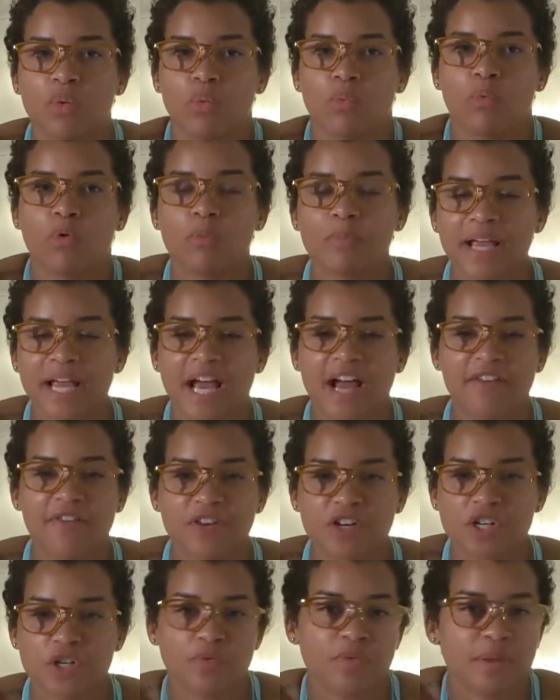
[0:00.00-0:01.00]
we'll make an
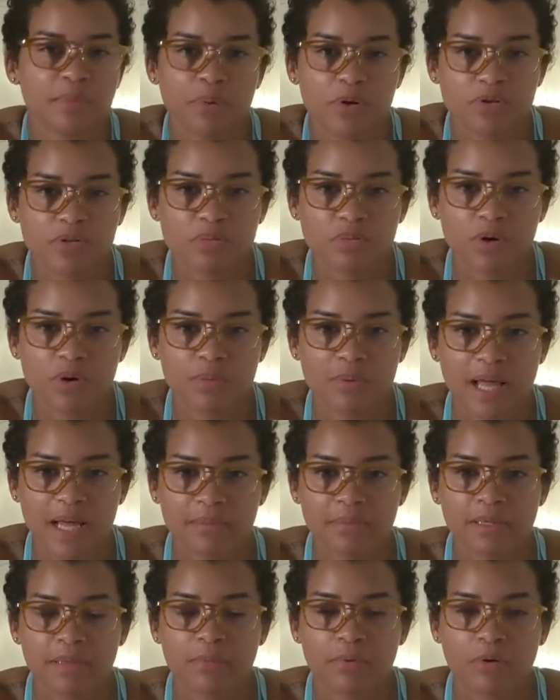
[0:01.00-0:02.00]
effort to repost more
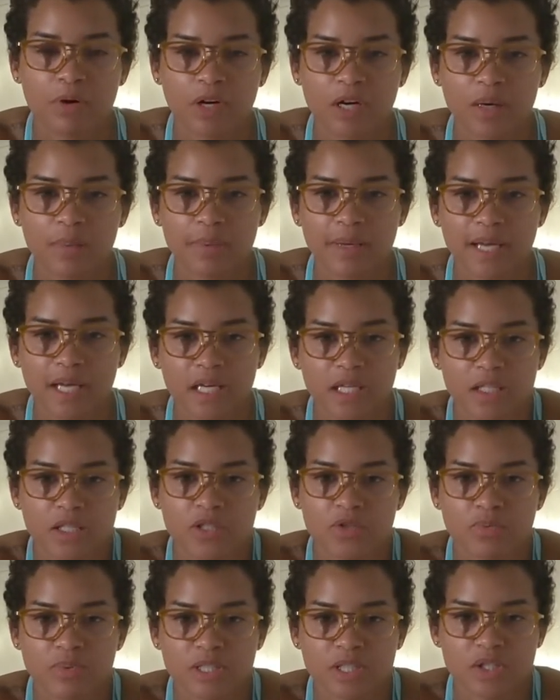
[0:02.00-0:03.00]
Black people on our
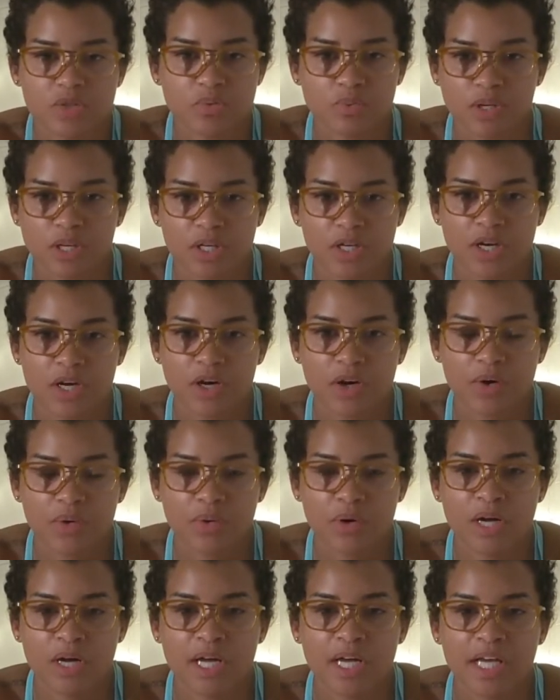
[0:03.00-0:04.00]
page. We just want to
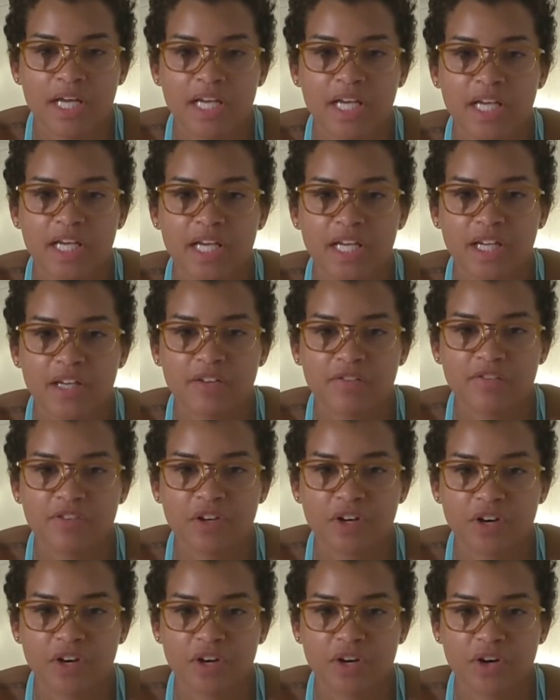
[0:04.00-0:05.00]
know if
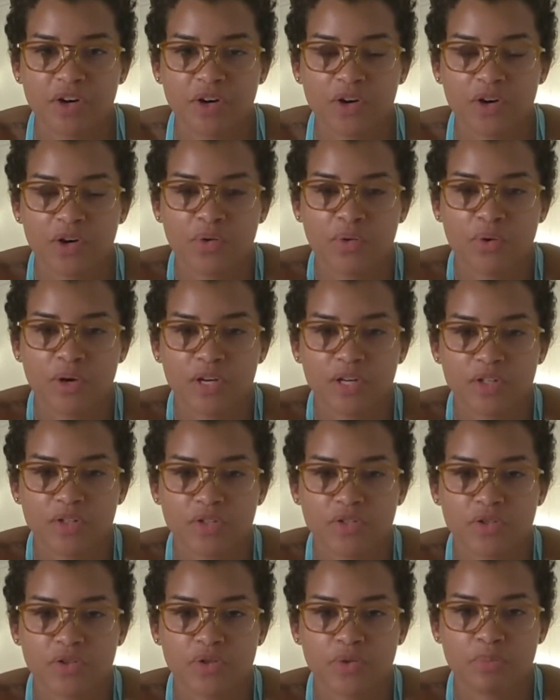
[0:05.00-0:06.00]
you're going
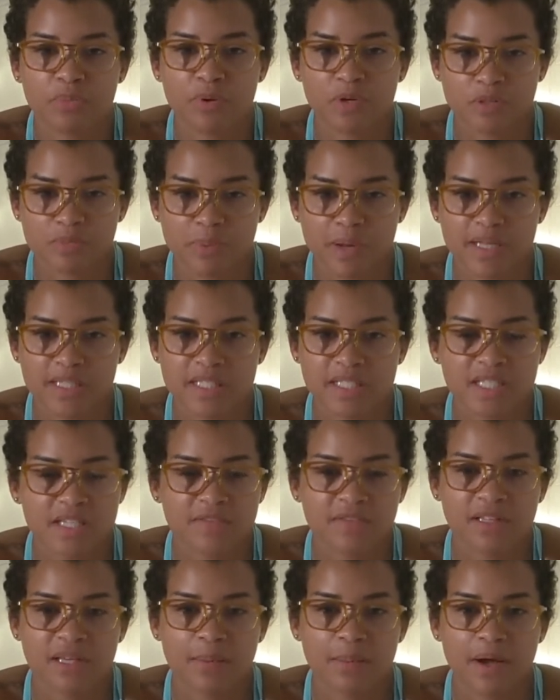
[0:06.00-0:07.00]
to post
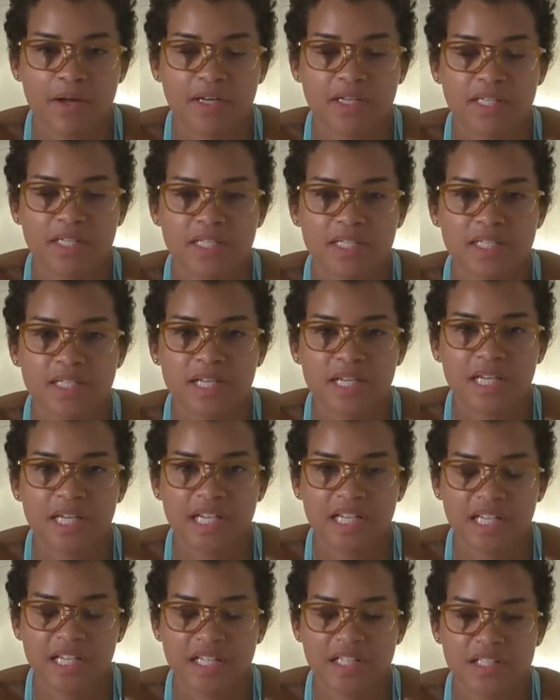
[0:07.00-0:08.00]
positively about us
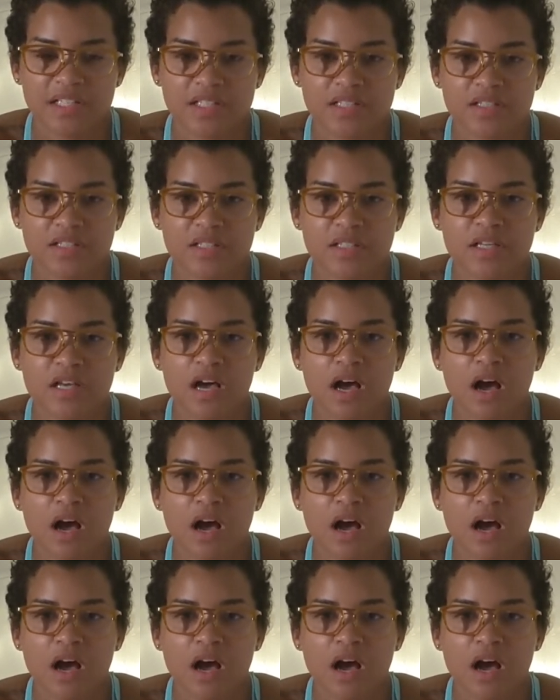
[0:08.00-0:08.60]
and